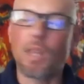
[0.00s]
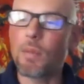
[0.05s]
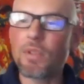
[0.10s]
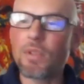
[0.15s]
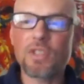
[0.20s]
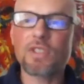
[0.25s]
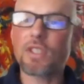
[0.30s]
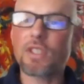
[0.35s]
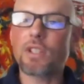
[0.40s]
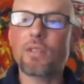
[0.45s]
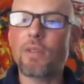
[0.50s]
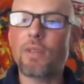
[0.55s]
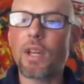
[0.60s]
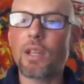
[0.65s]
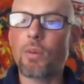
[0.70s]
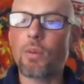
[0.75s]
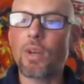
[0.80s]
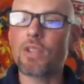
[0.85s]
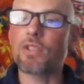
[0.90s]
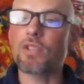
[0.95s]
Maybe just get an
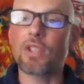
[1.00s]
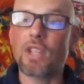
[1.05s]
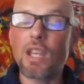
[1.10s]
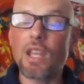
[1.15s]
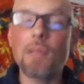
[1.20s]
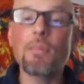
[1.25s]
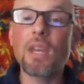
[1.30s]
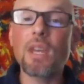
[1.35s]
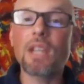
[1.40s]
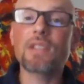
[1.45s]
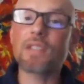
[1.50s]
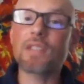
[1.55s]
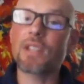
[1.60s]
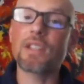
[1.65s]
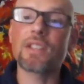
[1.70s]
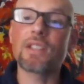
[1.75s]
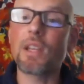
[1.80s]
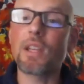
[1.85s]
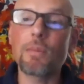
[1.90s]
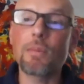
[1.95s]
evaluation. They may
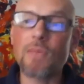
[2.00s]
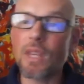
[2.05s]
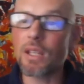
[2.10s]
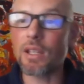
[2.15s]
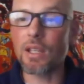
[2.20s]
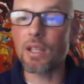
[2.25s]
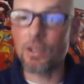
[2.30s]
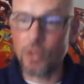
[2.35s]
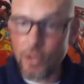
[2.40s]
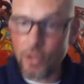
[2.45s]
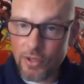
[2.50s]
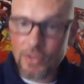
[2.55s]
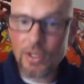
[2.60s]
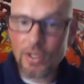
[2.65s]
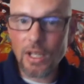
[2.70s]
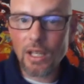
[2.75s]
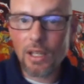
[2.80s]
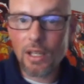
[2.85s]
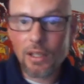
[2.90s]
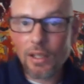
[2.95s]
say the same thing that you're
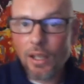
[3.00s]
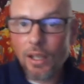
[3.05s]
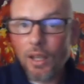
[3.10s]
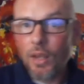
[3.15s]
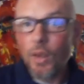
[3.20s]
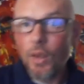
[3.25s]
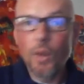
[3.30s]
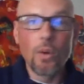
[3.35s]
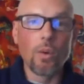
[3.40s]
saying,